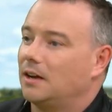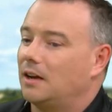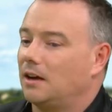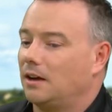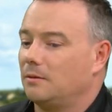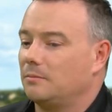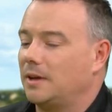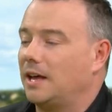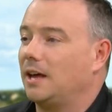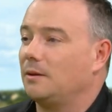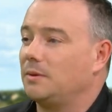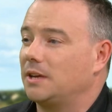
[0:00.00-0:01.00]

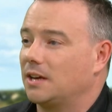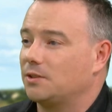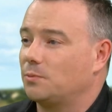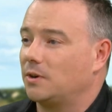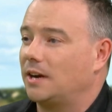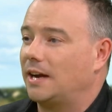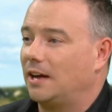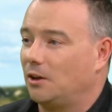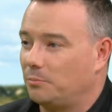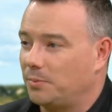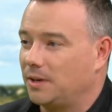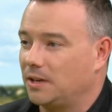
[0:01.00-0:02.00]
and because we're
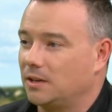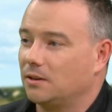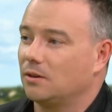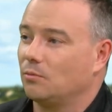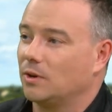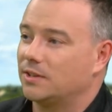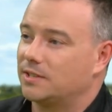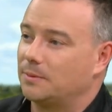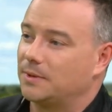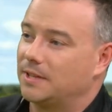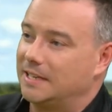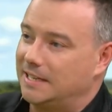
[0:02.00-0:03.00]
helping with
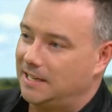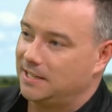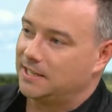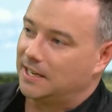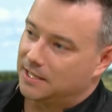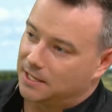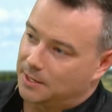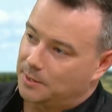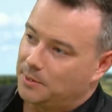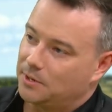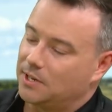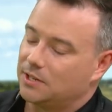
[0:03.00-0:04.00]
some of the needs in the
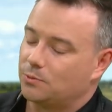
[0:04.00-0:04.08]
community.